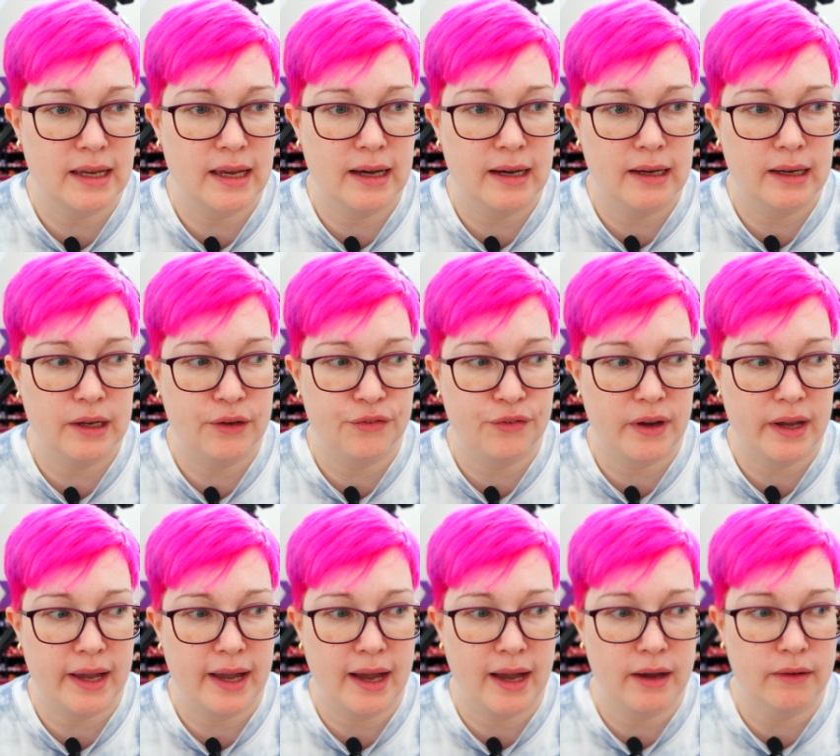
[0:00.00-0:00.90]
uh, if I
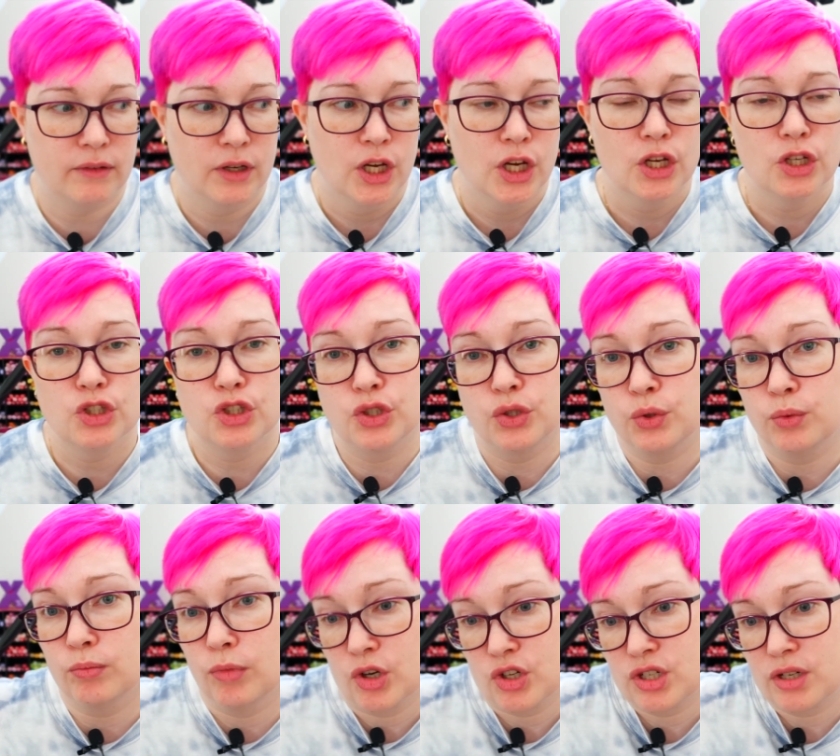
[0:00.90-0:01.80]
have too
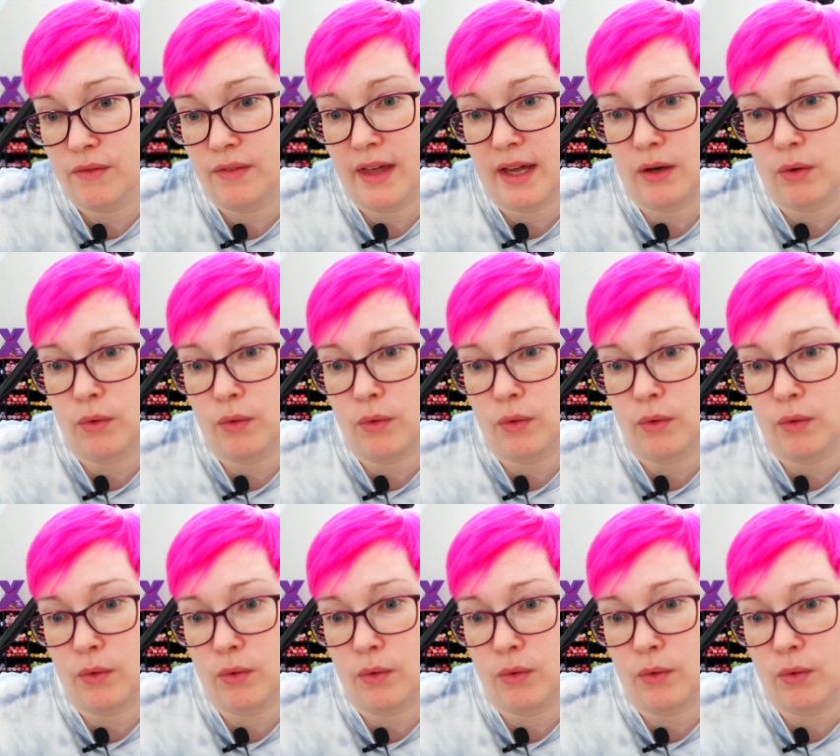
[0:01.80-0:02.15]
much of that